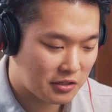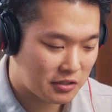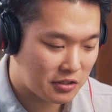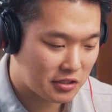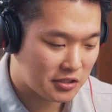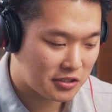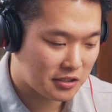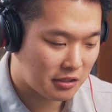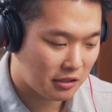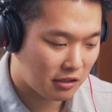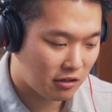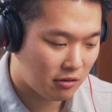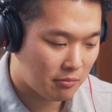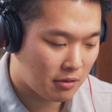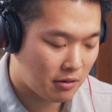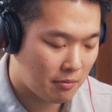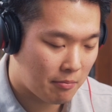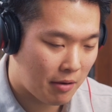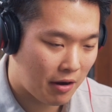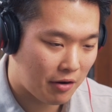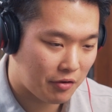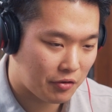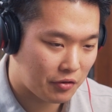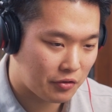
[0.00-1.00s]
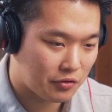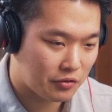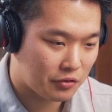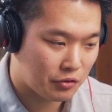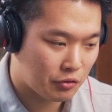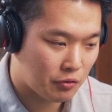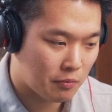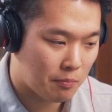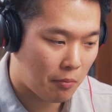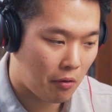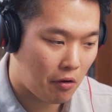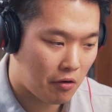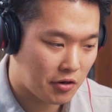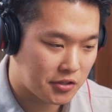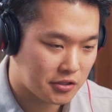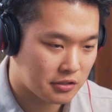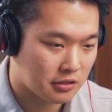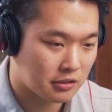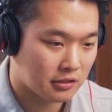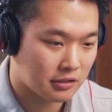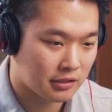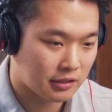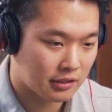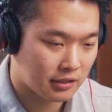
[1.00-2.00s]
Just a little bit about you
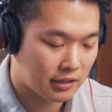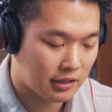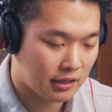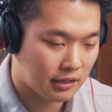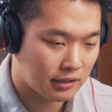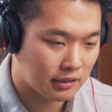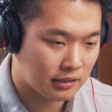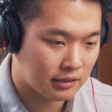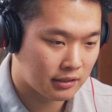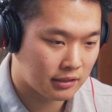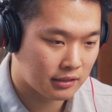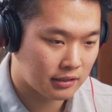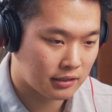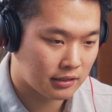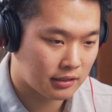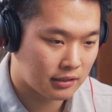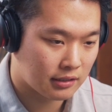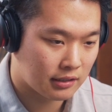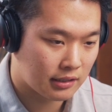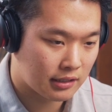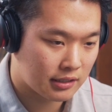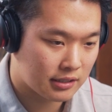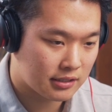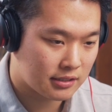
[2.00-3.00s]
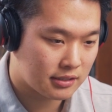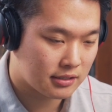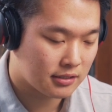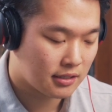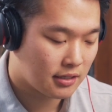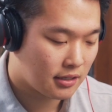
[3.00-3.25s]
personally in this